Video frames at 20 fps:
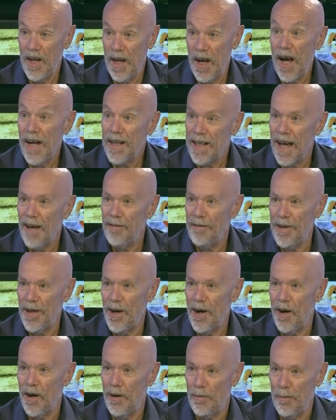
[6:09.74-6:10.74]
a
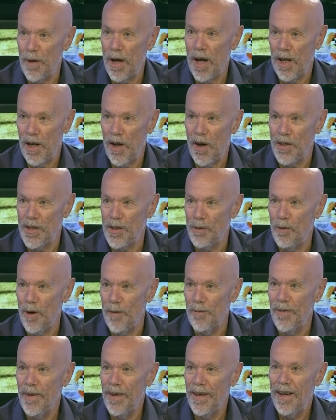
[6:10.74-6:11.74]
caviar, but a larger
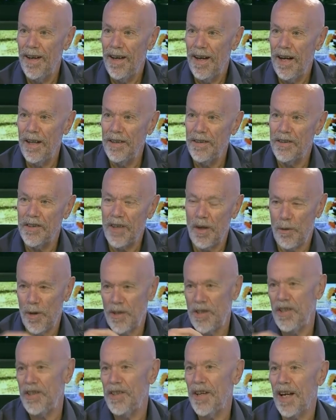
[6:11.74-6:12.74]
one. And so
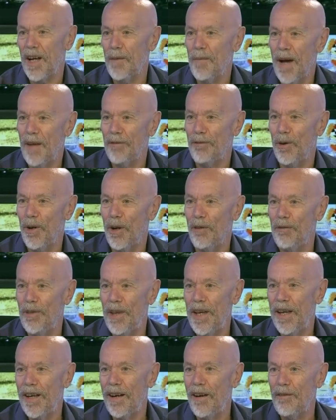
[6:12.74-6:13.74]
as you take a mouthful of
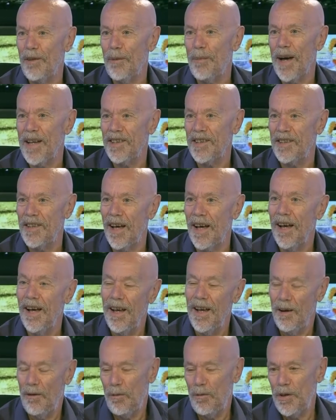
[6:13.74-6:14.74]
the pasta
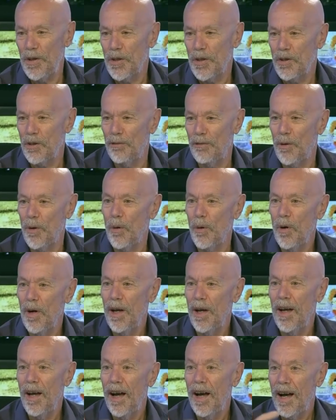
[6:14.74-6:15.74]
with the truffle,
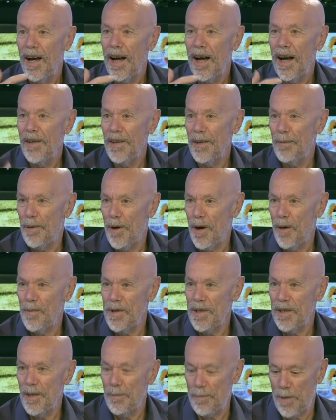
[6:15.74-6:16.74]
and the
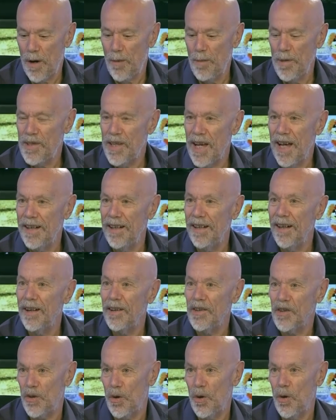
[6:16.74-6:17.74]
parmesan
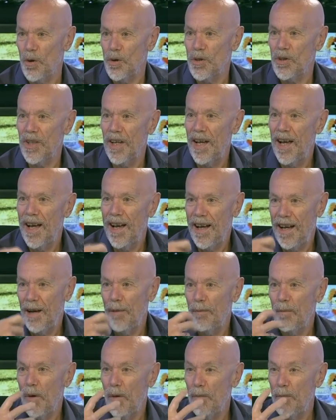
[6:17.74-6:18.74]
sauce
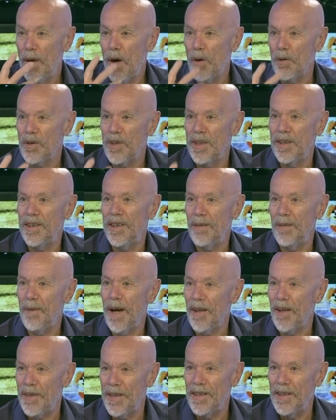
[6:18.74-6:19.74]
melts into your
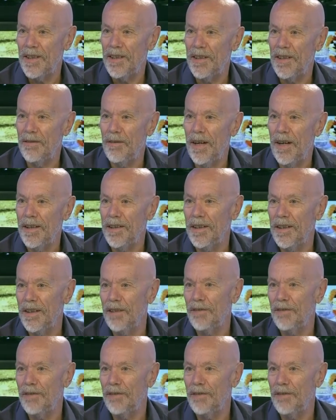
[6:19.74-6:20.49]
mouth, into the flavour.